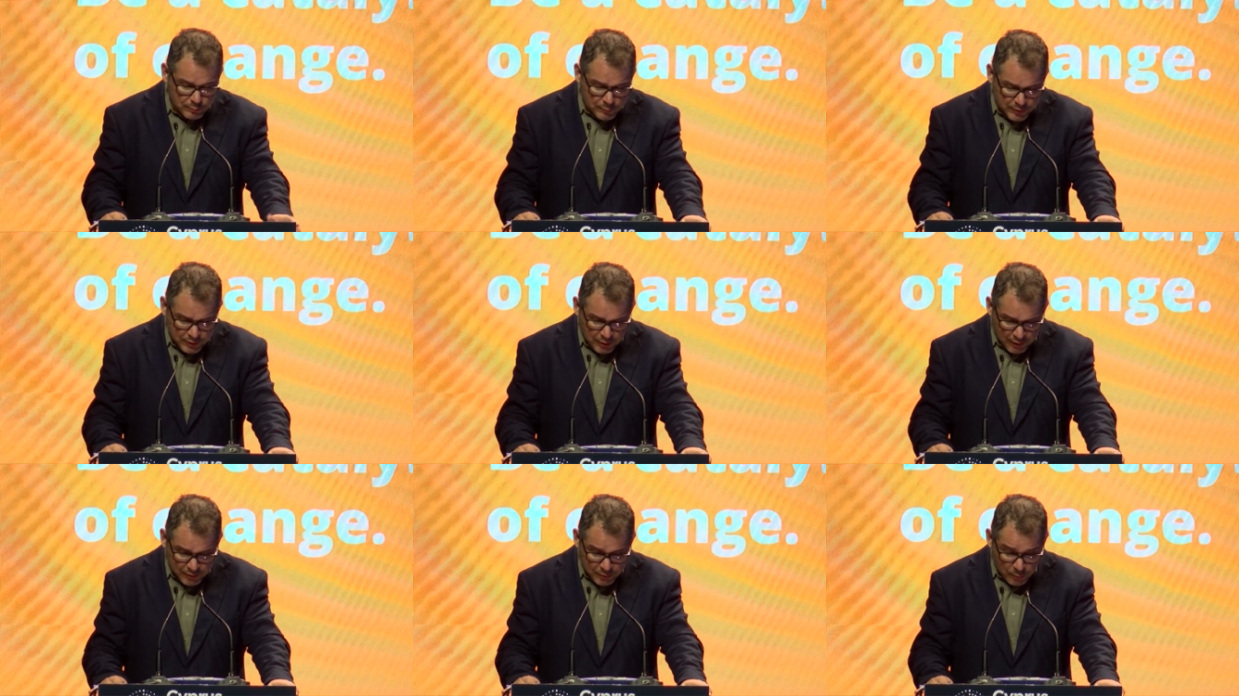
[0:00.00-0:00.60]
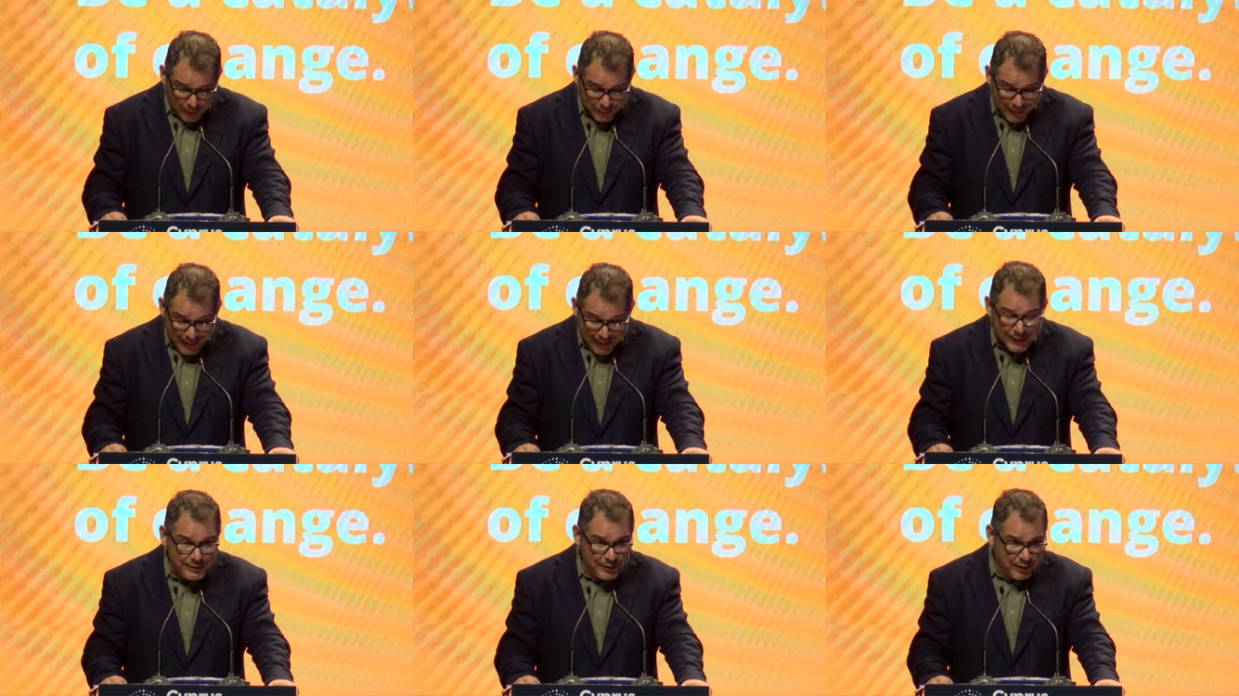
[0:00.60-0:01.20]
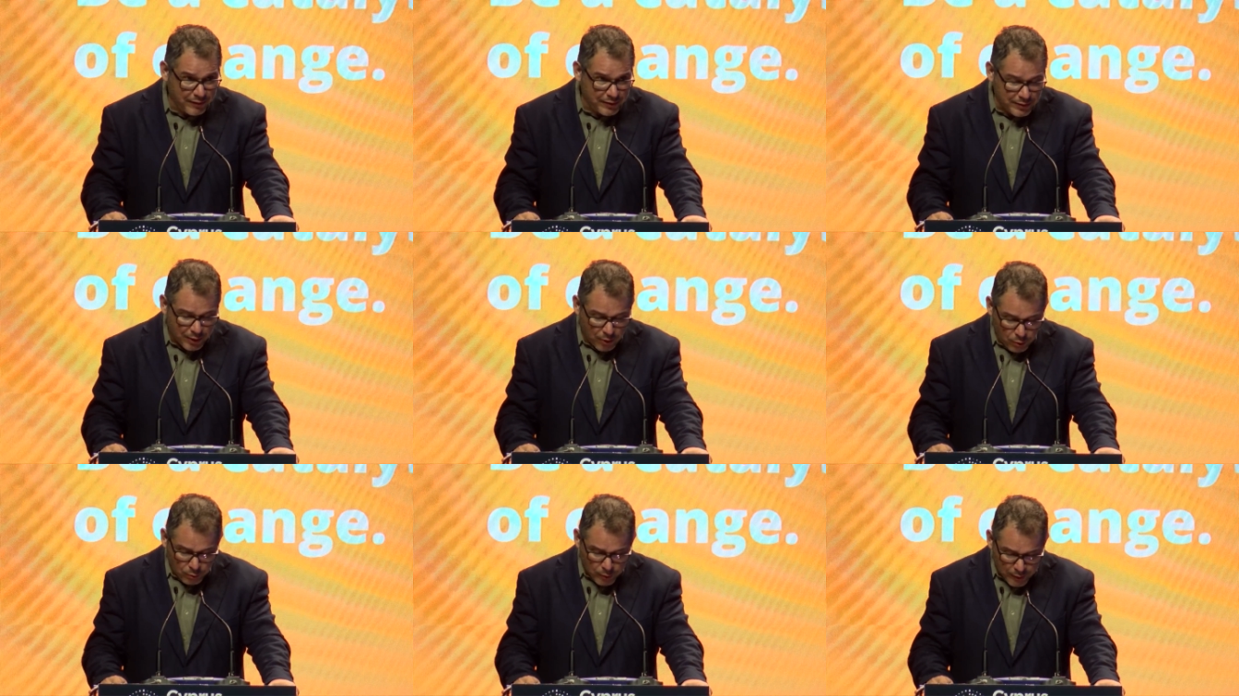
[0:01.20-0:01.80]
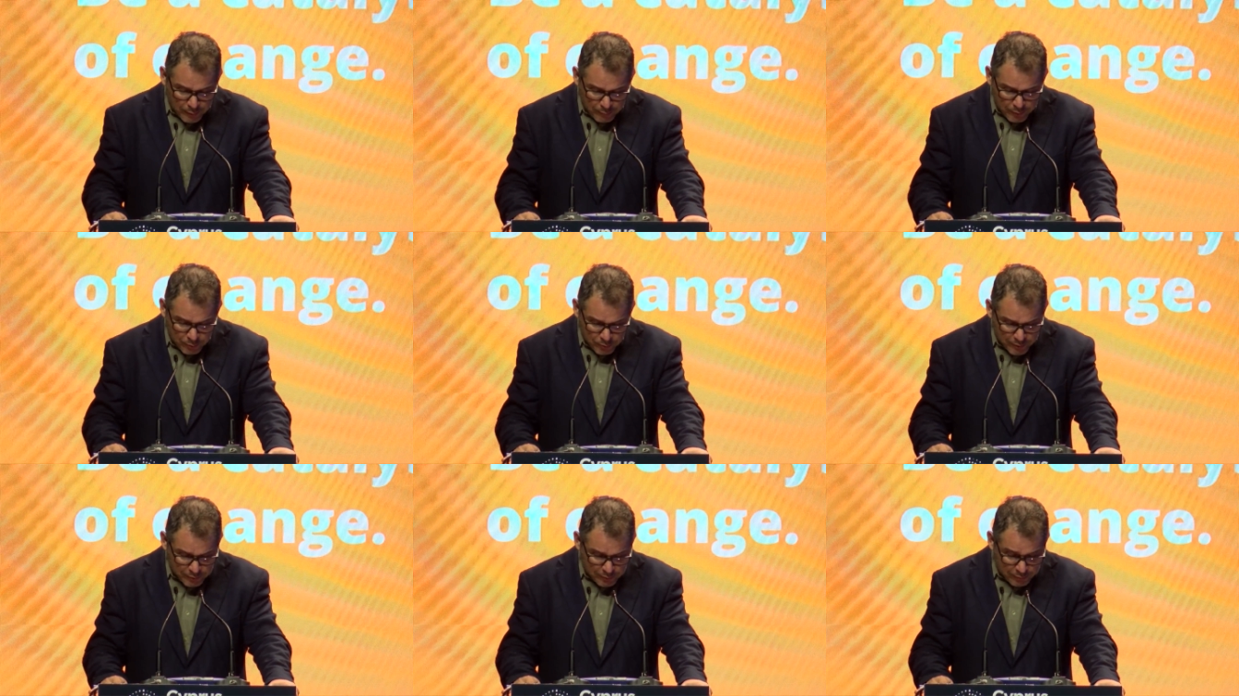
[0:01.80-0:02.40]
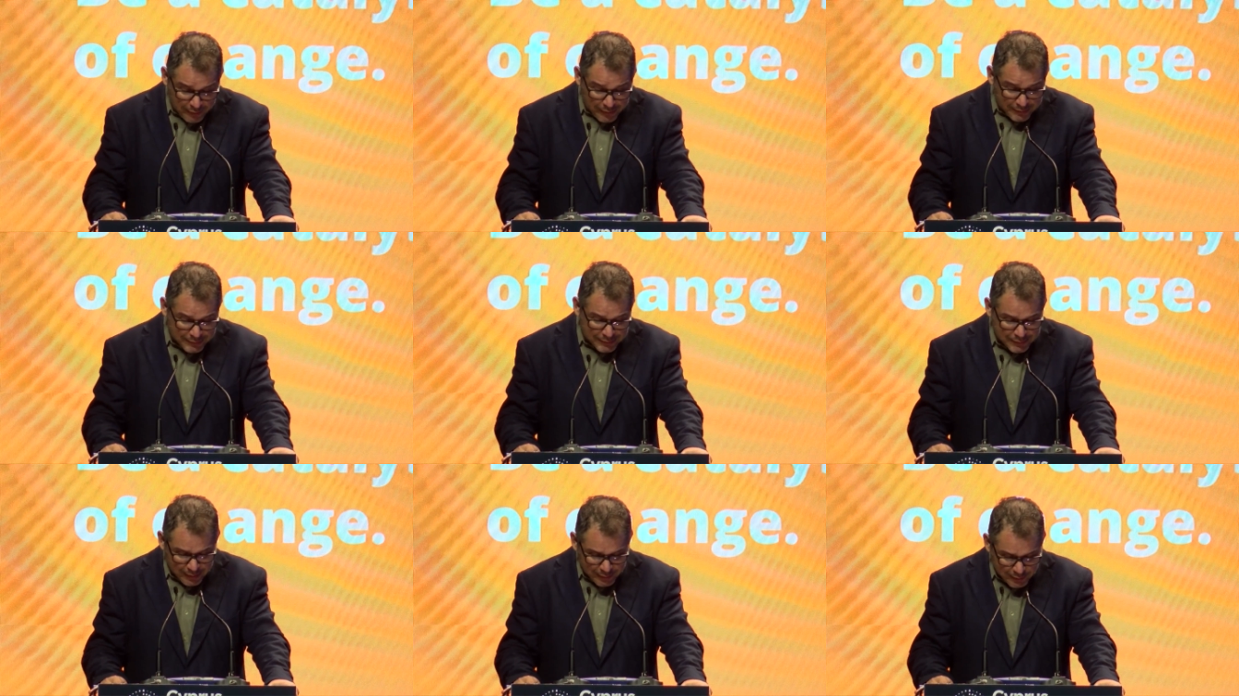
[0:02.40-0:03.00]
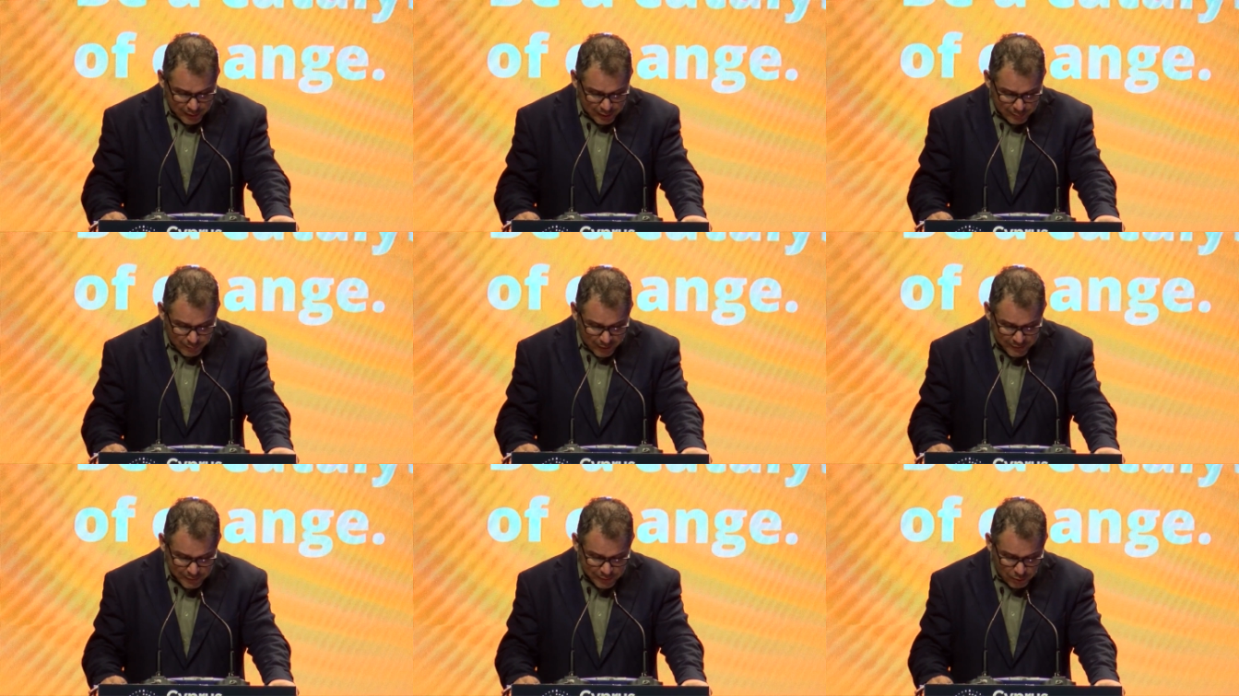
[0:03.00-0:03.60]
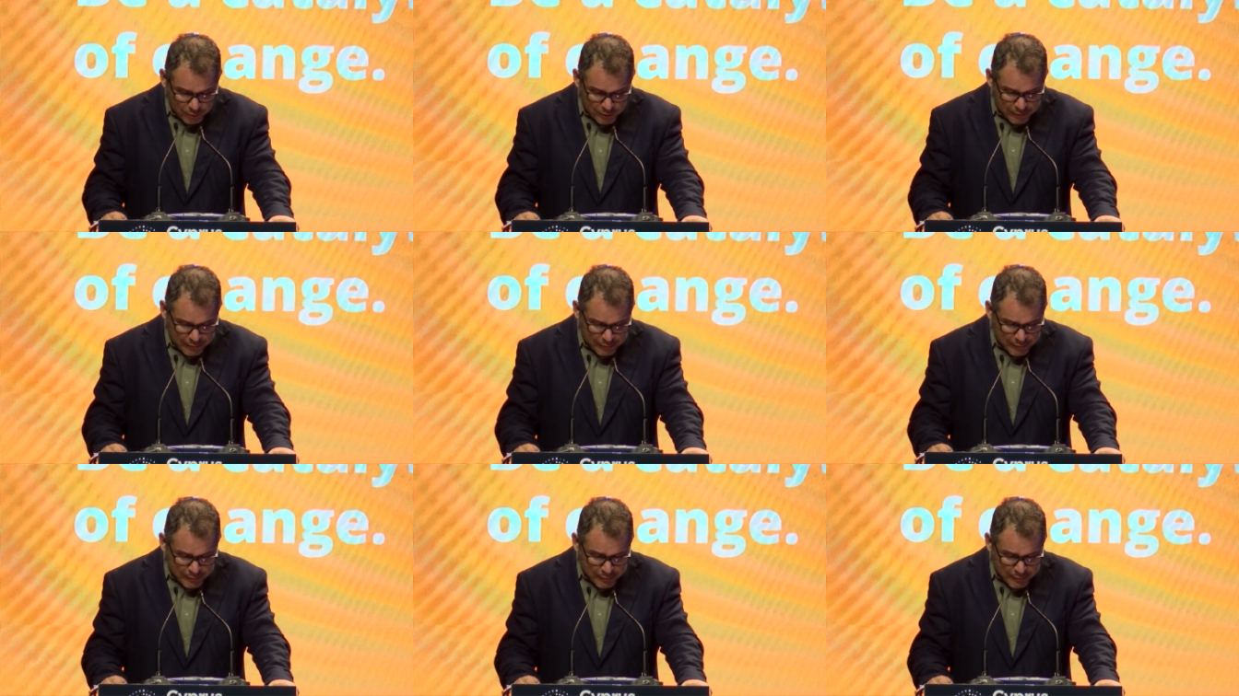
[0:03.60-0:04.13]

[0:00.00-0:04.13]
started around 8 years ago between Greece and Macedonia,